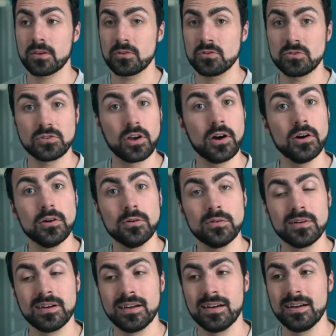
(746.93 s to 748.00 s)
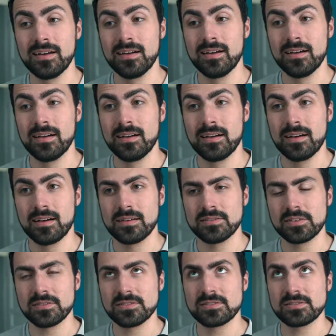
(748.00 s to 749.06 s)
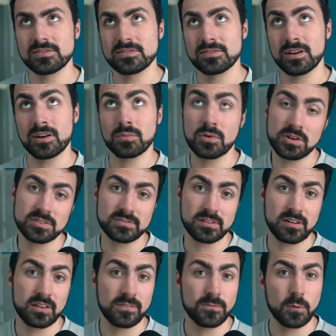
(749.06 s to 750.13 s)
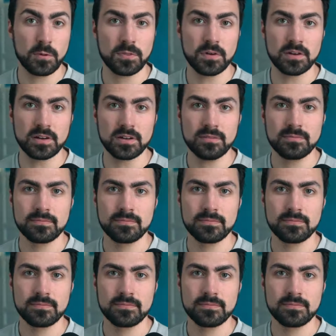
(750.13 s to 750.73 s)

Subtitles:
So the ceremony started at 4:30.